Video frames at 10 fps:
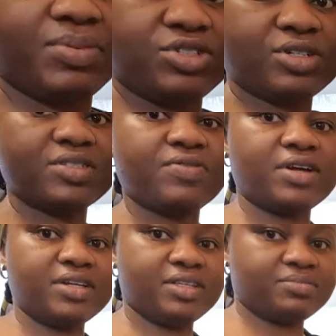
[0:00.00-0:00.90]
to be
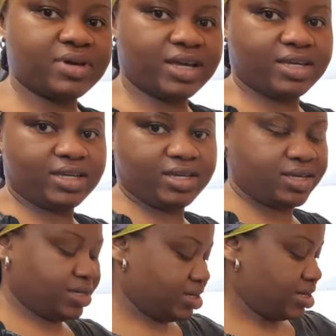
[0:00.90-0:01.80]
transferring my
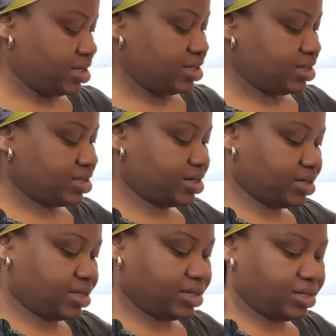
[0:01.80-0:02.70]

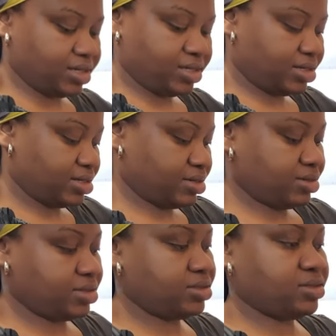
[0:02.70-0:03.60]
turkey,
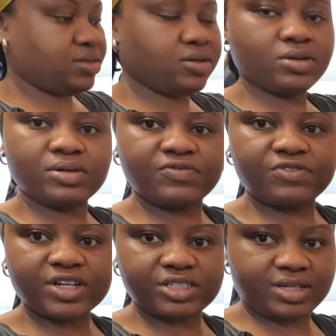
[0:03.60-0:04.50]

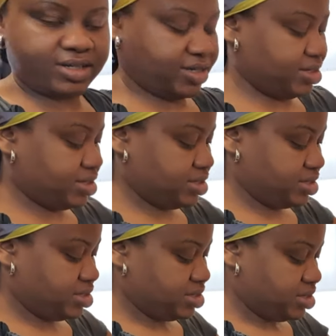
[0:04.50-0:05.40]
fresh turkey,
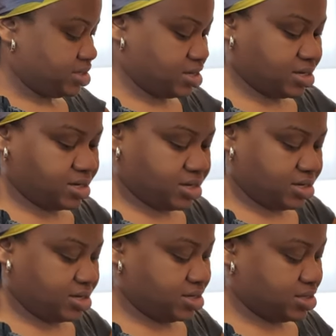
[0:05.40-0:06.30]
uh,
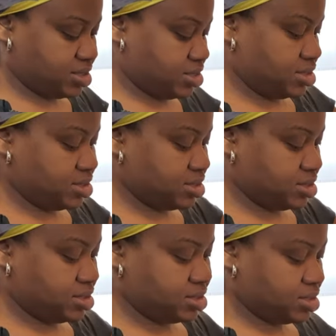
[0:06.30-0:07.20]
in
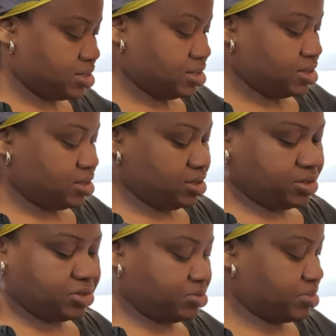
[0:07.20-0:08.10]

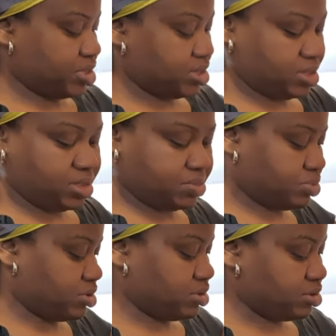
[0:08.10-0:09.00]
into my
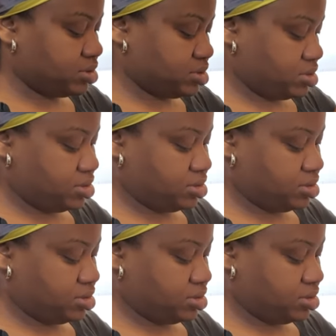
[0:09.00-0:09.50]
pot.